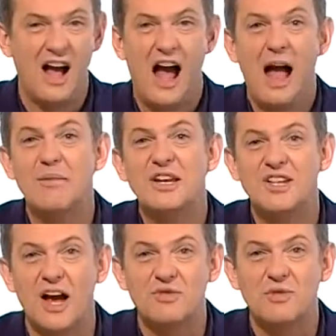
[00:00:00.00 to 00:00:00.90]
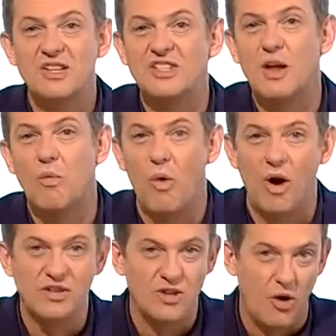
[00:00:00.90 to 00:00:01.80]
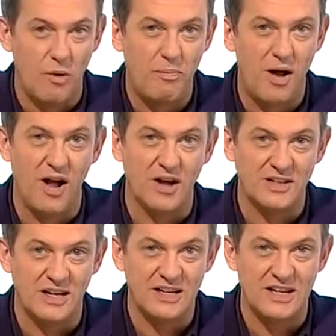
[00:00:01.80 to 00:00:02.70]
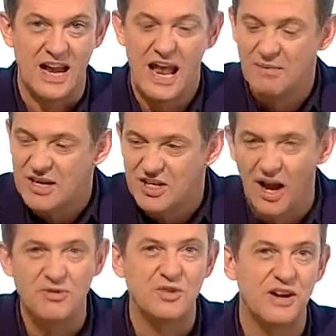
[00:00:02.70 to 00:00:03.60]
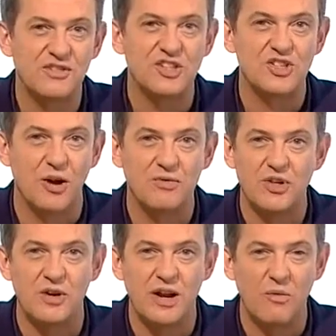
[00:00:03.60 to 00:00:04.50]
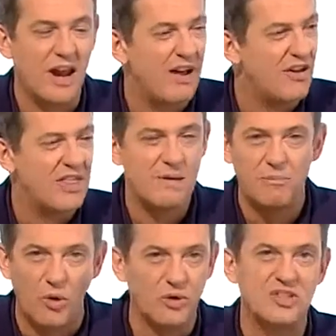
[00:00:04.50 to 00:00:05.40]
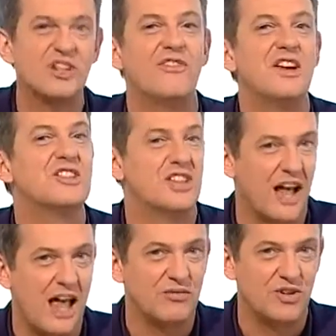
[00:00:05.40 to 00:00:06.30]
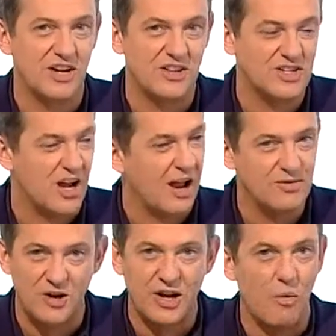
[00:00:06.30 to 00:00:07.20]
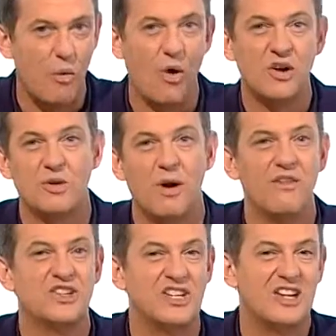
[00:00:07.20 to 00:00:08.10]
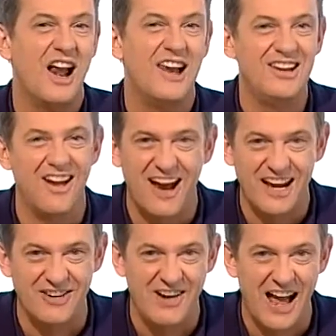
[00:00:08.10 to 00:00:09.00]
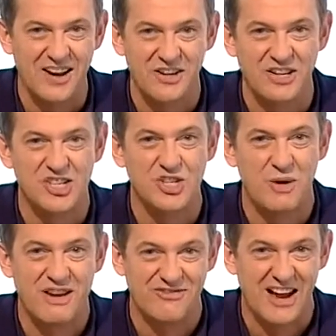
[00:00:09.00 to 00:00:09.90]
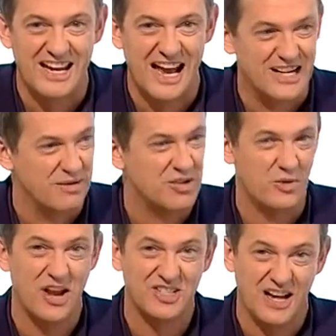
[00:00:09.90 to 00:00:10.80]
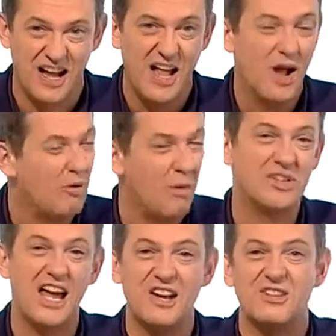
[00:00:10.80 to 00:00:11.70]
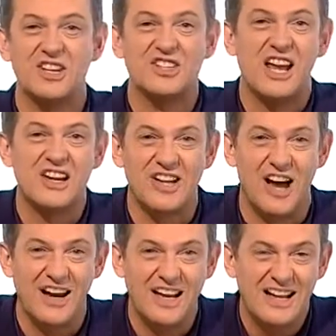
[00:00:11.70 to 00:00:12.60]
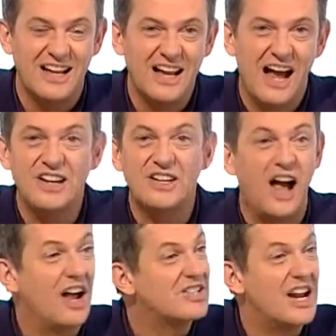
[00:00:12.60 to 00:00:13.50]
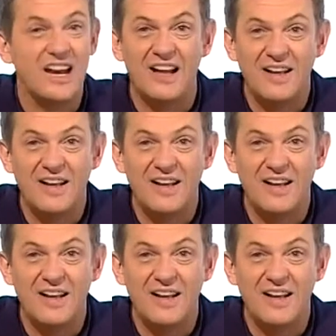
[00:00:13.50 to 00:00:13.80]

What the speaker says: How many times do I say what or pardon in a day? How many times do I have to stop doing whatever the important stuff is that I am doing at the time so I can walk to wherever she's lying around doing sweet Fanny Adams to ask her, what was that you just said, darling? And I'll tell you